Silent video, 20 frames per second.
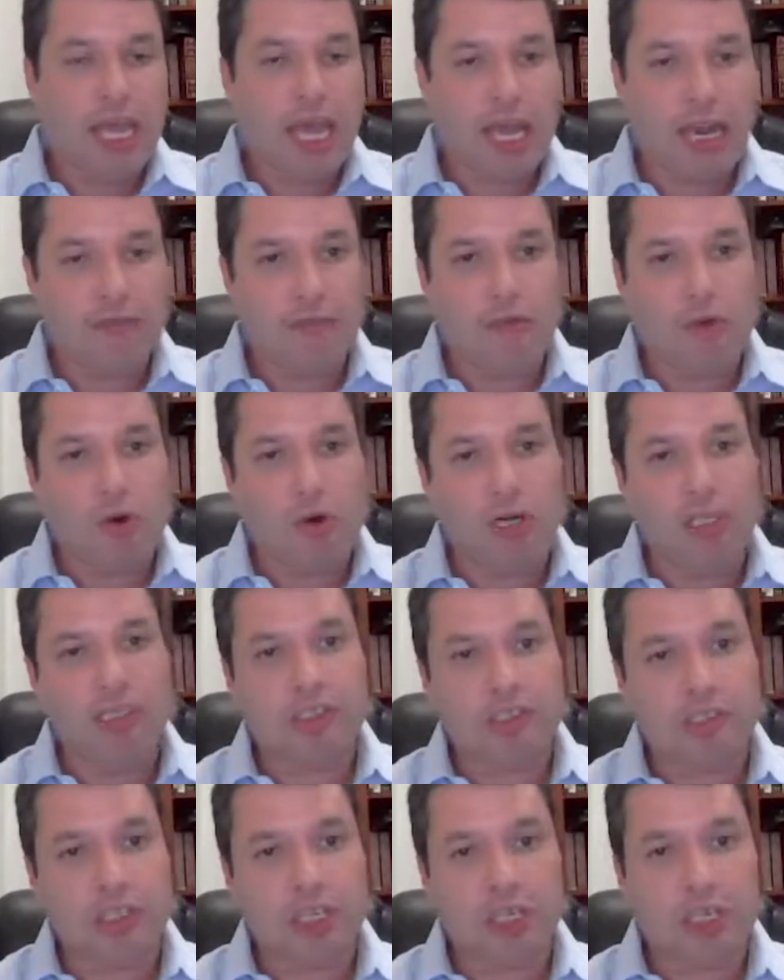And of
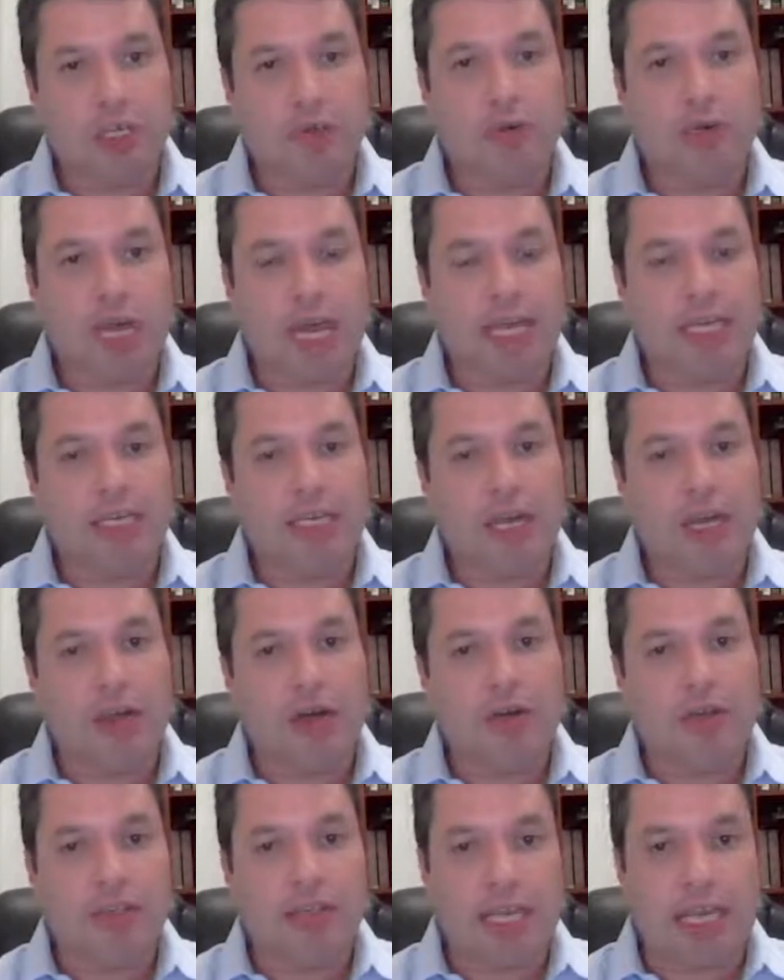course, you and I
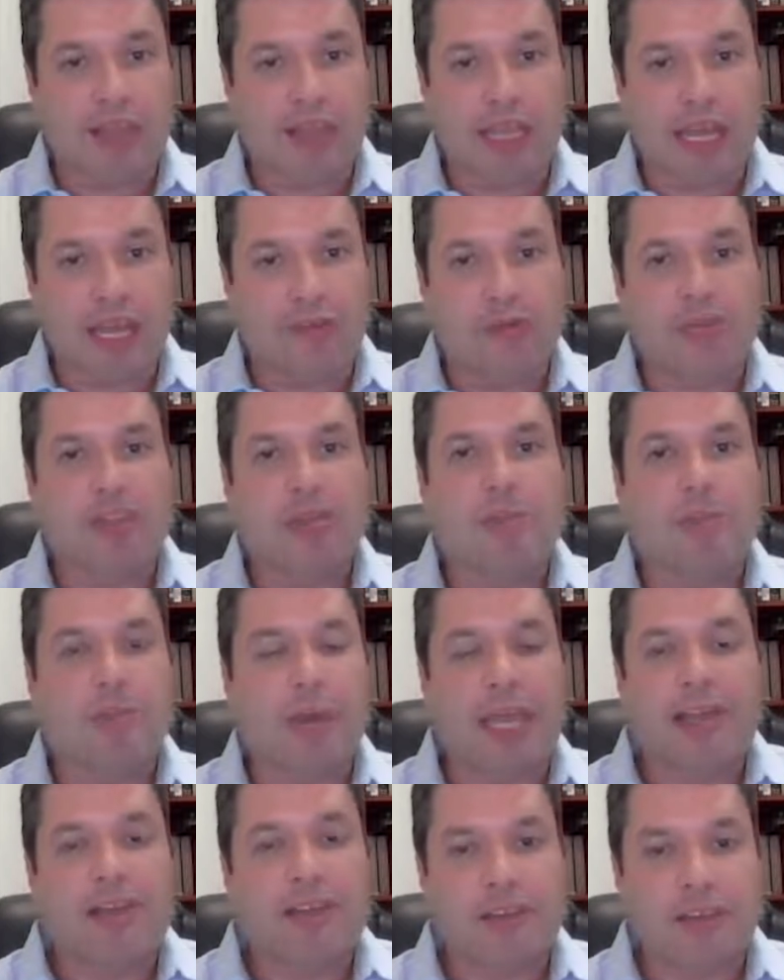know, and that was the
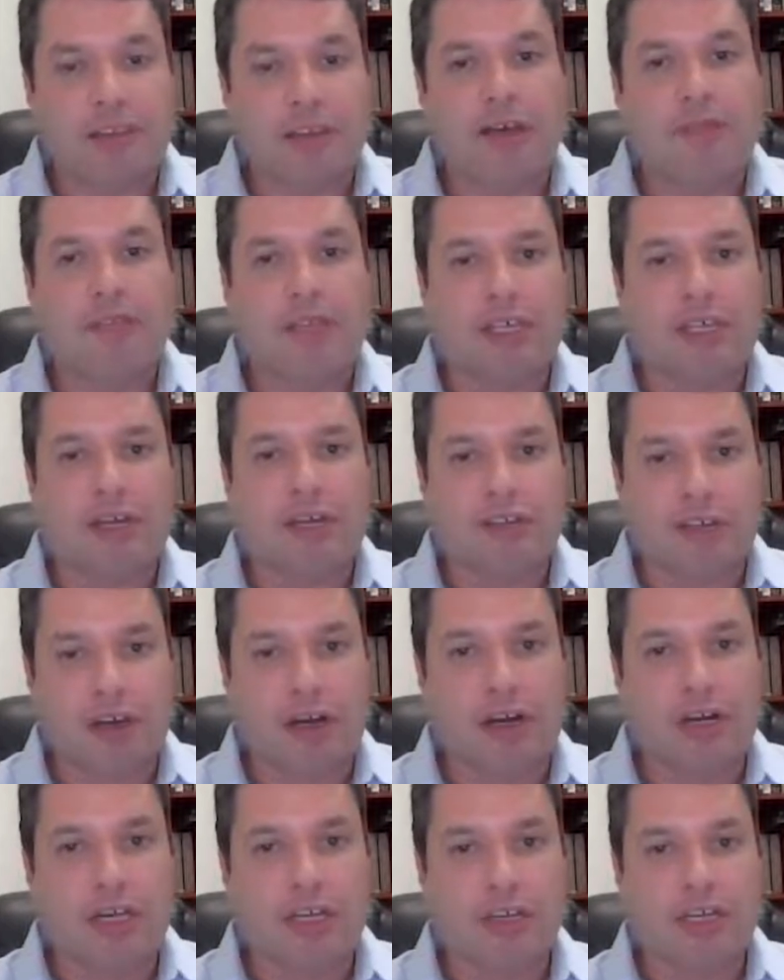basis of the
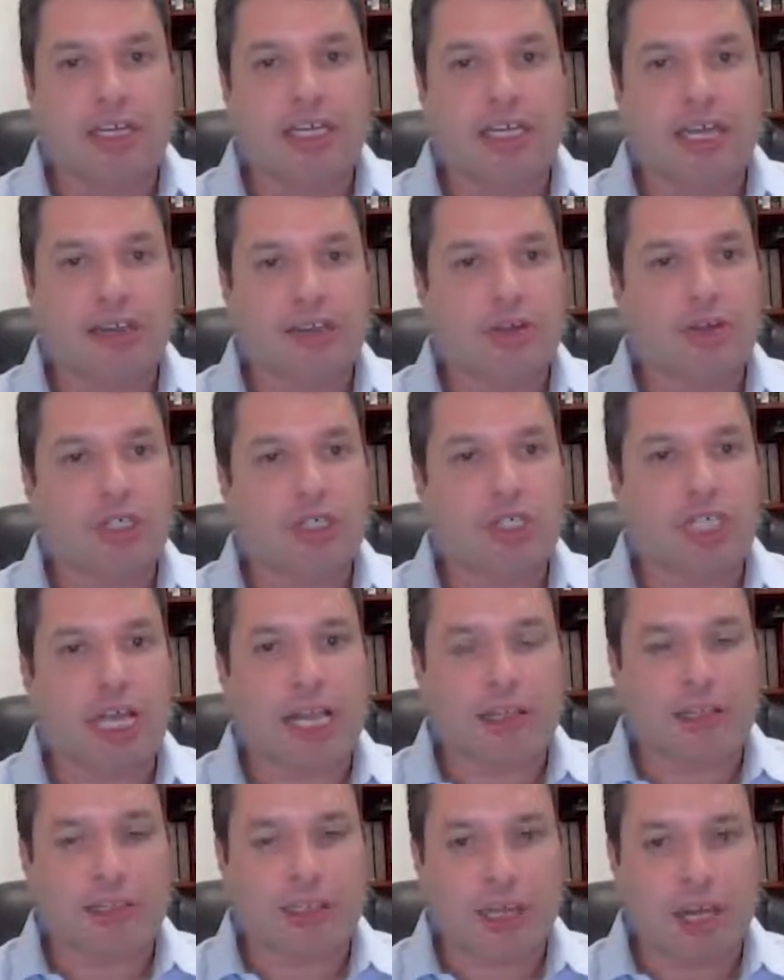starting of the Knesset Christian
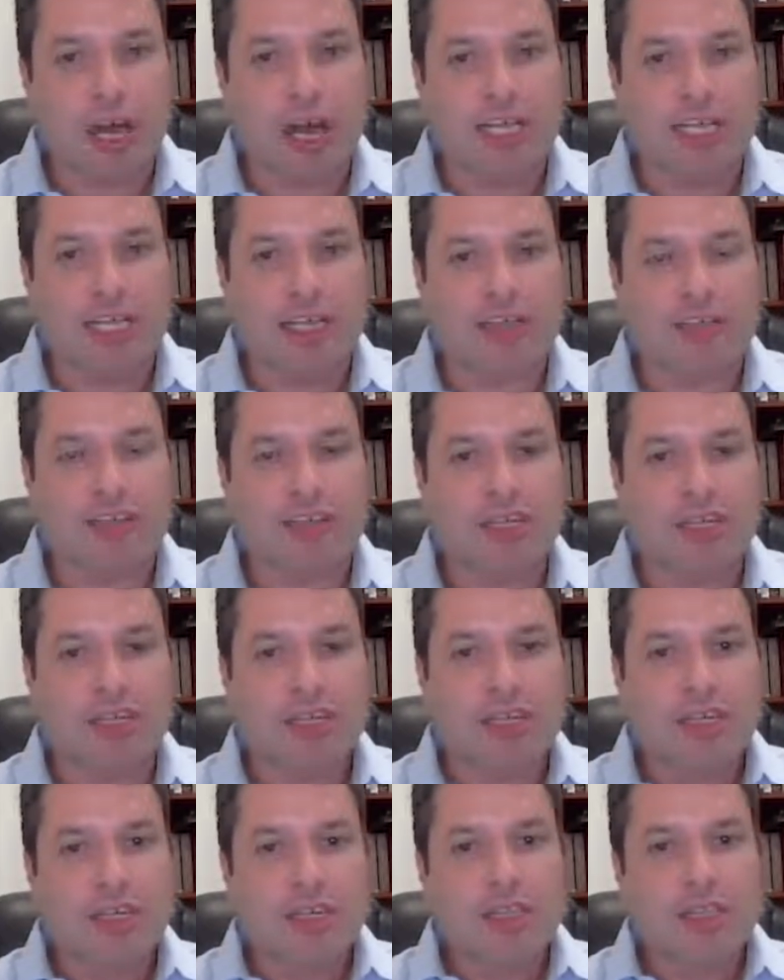Allies Caucus,
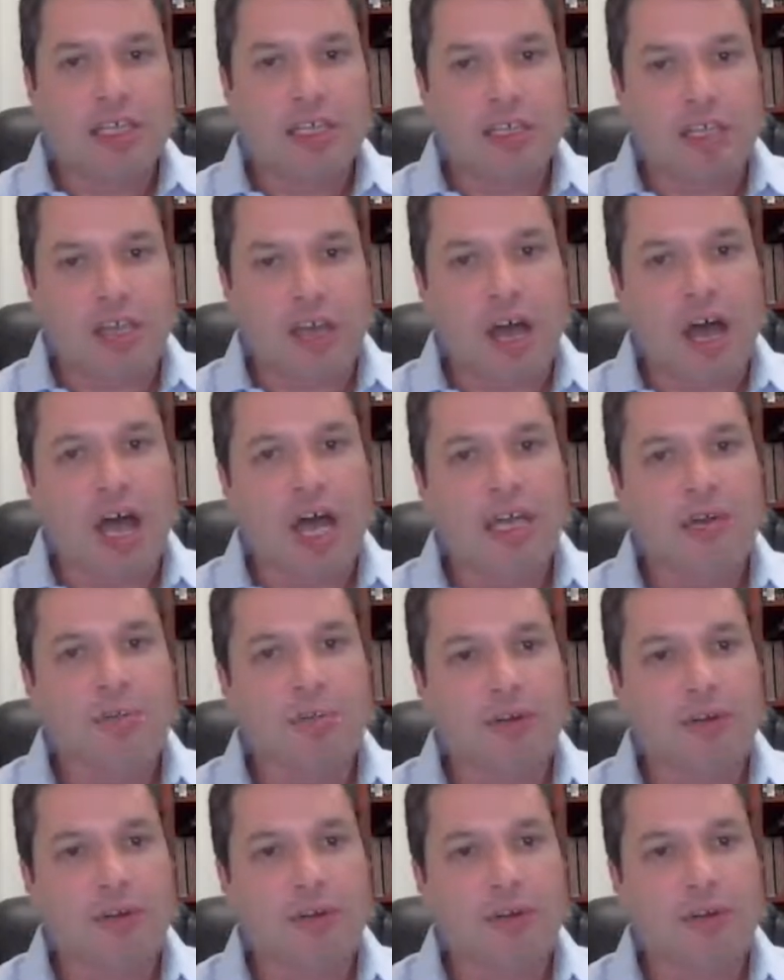that God